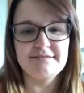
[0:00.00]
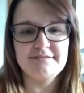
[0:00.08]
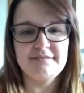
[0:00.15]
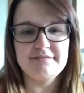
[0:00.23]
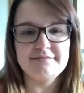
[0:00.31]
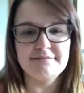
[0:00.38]
your
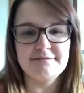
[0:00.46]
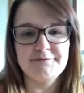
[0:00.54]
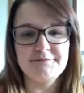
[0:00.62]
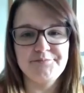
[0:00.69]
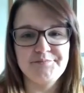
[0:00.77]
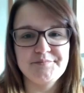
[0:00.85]
time
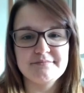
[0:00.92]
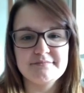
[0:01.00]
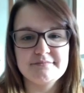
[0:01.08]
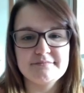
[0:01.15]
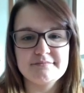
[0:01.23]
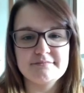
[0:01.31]
to yeah
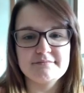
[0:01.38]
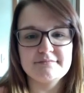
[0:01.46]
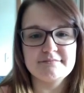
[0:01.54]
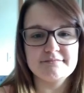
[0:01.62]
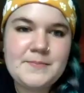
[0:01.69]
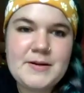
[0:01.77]
learn
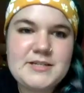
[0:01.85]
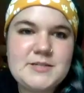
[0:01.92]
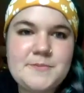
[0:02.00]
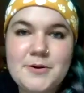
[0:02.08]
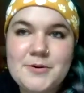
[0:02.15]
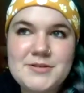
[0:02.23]
how to best
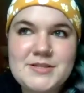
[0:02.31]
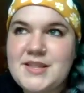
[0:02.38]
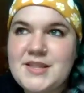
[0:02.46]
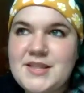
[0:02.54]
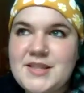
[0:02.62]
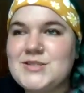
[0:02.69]
post
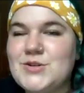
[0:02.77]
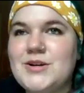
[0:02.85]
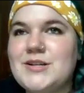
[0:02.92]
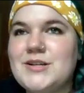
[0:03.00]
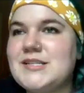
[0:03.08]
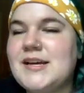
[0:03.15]
things
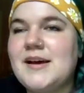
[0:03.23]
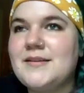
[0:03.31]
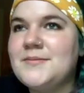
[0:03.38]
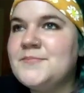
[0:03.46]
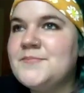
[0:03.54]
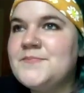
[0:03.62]
or
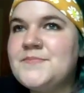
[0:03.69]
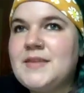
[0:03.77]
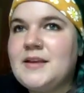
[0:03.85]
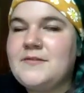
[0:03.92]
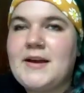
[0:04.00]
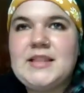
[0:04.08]
to
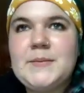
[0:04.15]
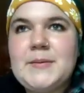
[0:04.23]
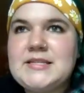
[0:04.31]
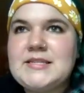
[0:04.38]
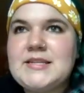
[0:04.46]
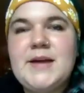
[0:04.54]
find the
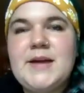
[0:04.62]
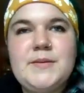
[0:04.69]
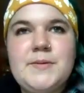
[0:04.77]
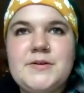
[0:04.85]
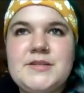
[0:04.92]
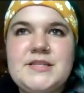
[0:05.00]
best time
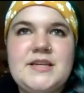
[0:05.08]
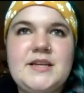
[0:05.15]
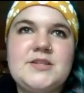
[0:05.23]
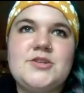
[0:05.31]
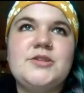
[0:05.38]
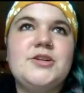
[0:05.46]
to post
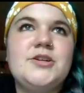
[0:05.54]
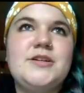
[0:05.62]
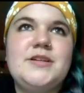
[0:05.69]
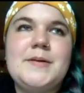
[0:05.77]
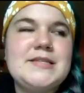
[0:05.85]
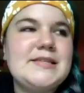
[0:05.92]
things or
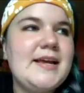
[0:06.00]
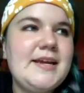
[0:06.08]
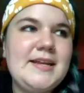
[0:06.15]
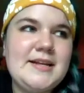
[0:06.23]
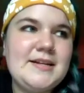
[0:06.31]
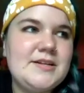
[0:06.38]
learn the best
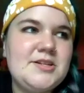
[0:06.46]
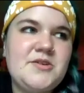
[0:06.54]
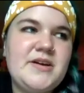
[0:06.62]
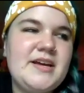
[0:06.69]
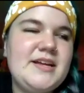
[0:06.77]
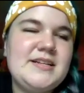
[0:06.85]
lighting to do
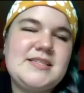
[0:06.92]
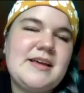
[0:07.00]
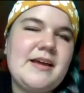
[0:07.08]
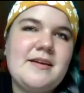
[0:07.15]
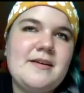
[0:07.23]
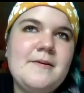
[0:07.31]
it it's
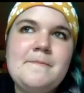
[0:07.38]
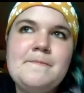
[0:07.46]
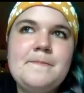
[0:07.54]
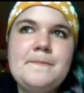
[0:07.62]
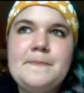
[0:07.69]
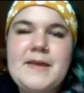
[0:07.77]
like
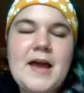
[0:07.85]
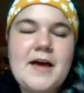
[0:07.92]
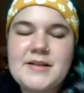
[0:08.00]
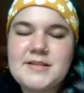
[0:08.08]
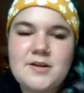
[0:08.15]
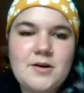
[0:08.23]
yeah,
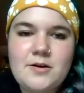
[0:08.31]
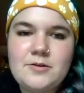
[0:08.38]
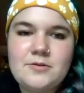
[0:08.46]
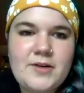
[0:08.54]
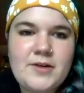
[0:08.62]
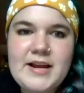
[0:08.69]
that's
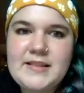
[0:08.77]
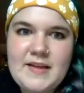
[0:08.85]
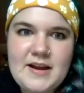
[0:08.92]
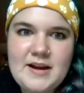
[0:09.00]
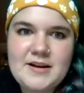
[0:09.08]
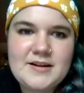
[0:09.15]
all right
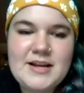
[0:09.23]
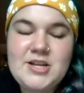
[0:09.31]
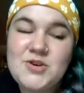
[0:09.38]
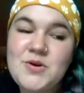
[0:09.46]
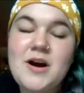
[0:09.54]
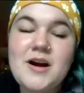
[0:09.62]
there. And
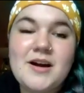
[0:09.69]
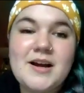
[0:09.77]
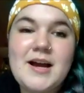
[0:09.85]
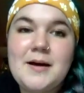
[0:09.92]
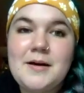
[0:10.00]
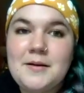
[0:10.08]
you
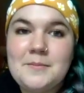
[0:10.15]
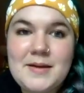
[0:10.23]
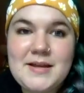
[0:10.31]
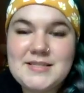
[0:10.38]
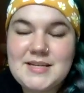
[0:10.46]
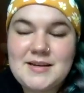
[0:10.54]
are an
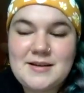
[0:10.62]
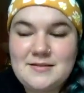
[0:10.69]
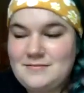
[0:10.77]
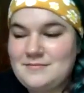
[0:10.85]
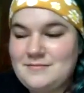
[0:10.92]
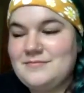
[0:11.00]

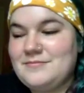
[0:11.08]
amazing